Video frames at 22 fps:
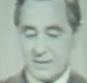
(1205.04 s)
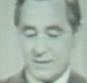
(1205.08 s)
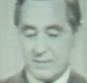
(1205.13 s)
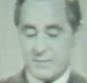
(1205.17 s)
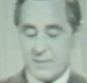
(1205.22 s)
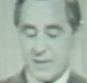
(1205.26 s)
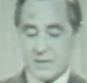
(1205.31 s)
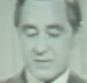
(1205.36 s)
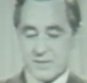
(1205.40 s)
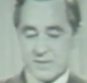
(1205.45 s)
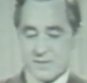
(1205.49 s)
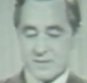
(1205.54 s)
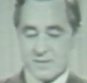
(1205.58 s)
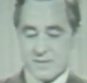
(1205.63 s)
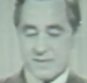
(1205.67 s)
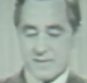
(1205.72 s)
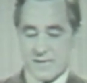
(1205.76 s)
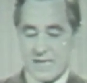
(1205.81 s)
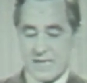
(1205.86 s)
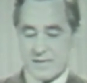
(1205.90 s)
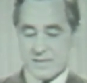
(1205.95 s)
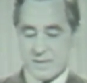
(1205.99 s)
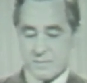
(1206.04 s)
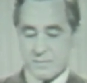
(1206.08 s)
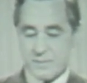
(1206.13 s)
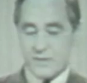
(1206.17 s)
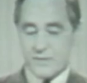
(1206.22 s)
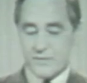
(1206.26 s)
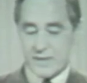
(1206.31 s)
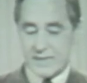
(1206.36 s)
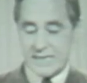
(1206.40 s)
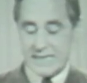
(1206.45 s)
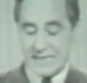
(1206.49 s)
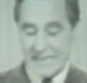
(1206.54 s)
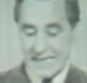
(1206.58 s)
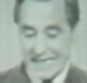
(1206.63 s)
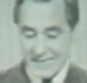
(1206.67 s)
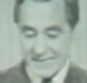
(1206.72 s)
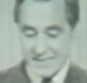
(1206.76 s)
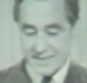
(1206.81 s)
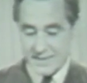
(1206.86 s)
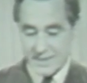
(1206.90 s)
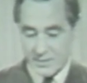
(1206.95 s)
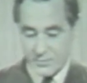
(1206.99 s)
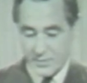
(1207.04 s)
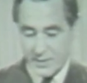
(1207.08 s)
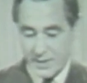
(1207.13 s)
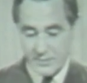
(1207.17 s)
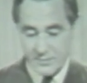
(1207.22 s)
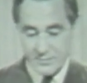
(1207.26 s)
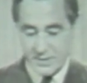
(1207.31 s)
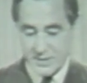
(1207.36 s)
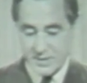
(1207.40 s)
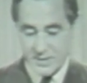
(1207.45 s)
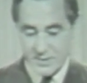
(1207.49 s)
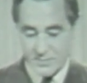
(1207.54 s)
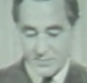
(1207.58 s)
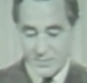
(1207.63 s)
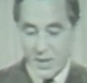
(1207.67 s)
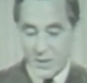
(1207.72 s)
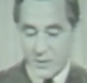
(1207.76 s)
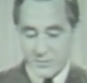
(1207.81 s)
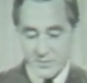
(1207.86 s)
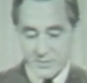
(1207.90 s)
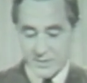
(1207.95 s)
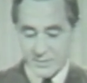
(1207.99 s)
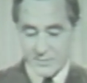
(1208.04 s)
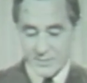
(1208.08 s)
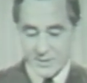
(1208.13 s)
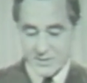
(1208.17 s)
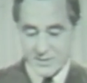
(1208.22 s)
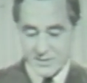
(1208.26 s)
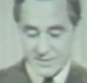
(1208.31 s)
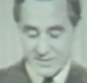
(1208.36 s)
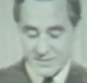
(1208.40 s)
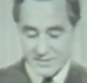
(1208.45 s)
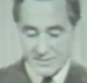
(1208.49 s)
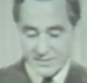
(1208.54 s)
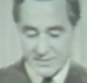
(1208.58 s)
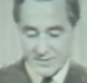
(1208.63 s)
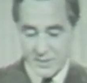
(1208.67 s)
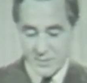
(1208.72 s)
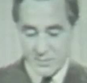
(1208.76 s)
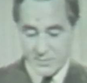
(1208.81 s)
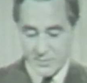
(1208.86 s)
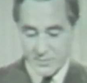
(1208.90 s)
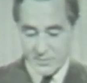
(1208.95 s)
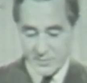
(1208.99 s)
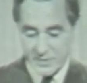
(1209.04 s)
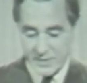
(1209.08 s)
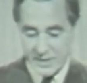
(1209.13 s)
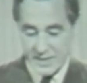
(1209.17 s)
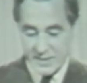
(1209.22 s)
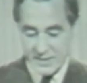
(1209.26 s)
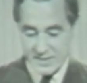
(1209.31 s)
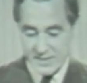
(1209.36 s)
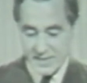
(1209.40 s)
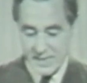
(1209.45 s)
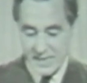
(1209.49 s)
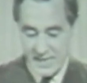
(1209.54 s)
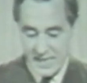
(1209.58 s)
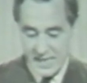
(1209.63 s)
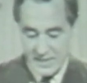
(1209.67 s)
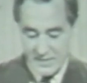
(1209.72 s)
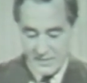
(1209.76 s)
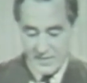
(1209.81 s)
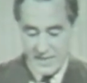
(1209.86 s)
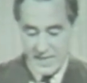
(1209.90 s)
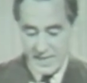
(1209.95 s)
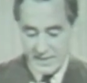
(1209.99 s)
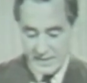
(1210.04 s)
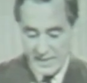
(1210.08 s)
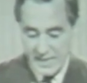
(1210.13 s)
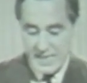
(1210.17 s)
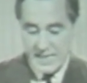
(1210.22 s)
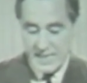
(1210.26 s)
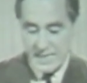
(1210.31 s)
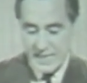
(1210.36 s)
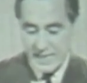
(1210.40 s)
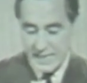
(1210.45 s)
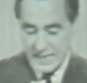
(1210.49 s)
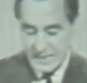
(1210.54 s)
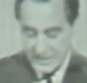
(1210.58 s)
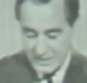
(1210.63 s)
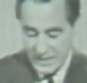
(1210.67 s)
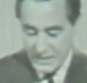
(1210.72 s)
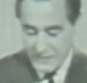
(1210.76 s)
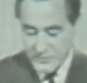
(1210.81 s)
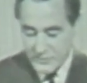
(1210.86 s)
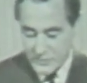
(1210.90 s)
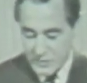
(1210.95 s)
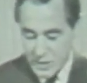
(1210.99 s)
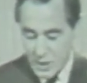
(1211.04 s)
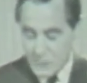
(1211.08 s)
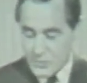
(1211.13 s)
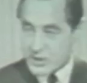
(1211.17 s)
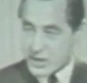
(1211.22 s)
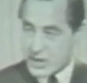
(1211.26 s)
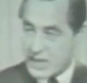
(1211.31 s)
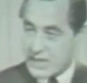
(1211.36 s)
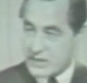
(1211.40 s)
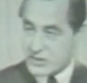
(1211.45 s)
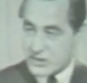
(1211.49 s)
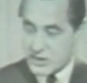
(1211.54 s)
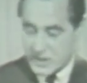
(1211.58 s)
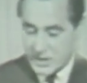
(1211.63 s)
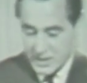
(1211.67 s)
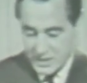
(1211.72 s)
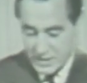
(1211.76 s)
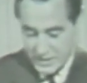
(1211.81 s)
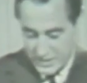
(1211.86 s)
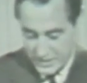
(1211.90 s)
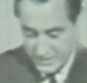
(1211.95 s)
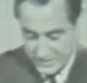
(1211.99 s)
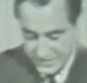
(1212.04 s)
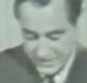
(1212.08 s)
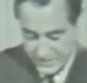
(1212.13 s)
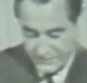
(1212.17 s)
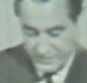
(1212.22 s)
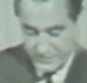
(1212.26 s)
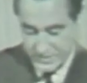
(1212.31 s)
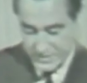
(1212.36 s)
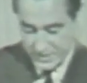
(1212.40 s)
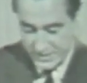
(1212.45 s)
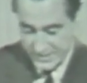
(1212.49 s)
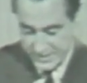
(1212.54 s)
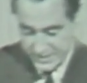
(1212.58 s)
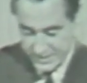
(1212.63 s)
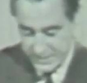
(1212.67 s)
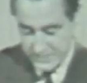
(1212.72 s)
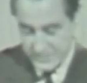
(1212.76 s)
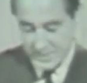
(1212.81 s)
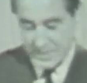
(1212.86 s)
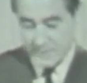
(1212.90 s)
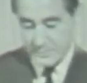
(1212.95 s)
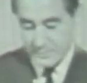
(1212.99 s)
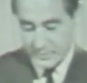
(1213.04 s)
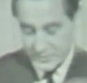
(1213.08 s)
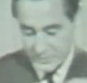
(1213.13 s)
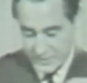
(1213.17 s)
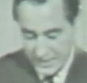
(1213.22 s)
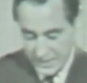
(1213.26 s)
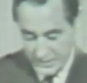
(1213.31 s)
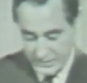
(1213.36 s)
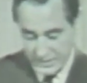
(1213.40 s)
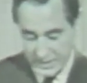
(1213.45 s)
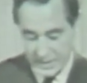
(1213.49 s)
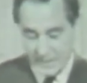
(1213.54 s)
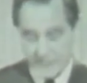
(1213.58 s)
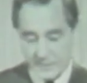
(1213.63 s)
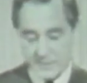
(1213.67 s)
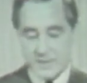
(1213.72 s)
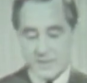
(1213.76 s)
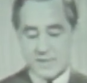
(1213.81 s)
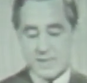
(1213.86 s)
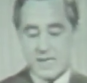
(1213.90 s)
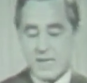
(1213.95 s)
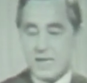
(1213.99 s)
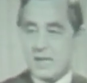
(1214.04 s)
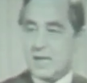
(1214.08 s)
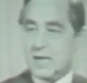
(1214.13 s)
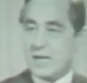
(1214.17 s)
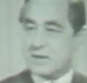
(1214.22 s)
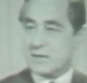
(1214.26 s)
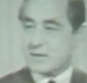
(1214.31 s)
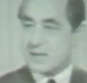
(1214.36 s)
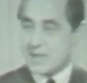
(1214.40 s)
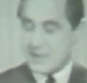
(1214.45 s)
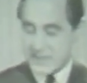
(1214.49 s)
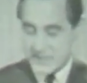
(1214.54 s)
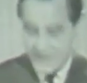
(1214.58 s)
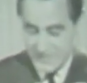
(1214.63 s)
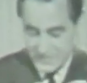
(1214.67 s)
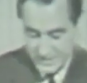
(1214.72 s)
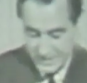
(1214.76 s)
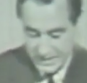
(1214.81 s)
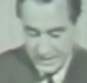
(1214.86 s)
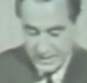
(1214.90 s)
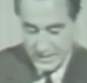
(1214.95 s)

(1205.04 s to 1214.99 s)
bounces as a perfectly elastic one, which it won't and which no ball does, then no change occurs. If it just goes up and down like this and doesn't